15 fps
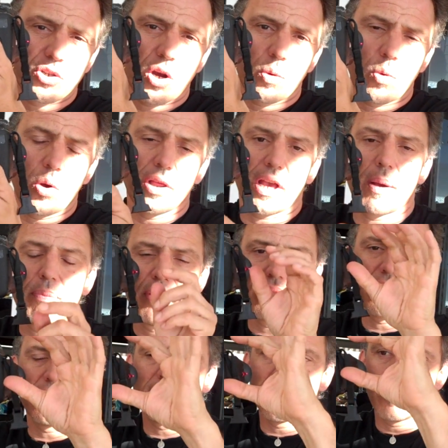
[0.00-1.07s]
I put the little
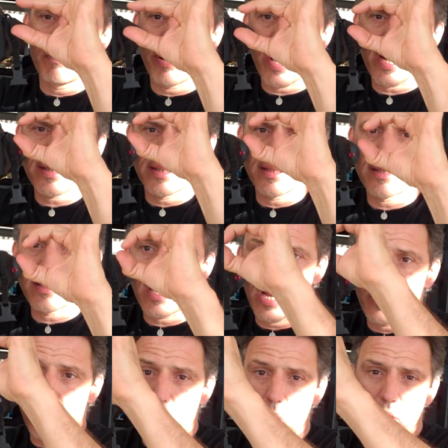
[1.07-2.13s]
box inside
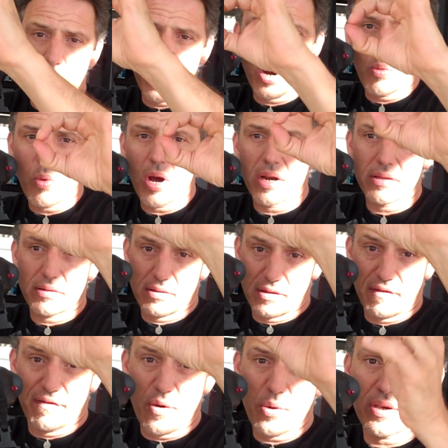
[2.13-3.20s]
where I want the
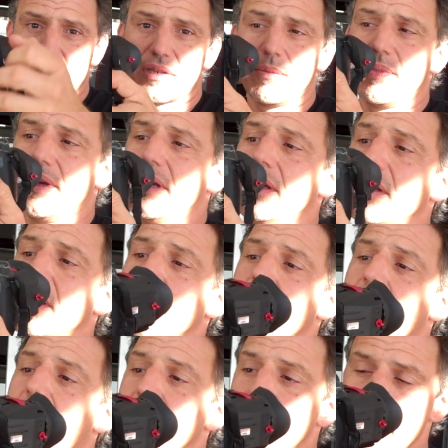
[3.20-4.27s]
focus to be. I then
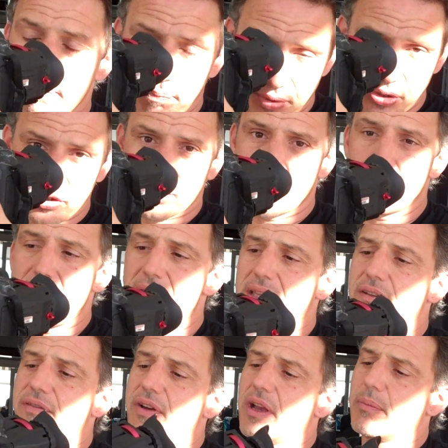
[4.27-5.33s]
push the magnifying
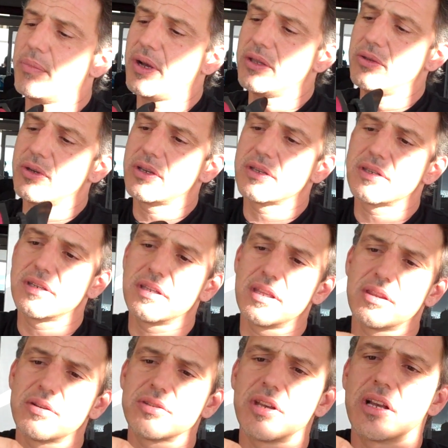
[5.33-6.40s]
button. You can see that there's like a
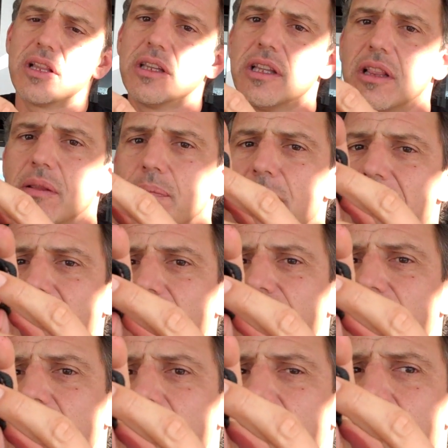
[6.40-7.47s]
little magnifying
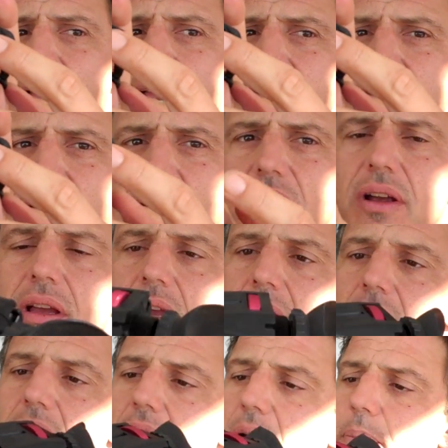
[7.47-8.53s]
glass here. I
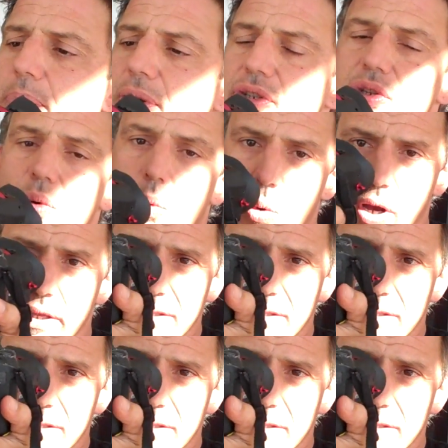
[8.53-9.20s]
push it once, I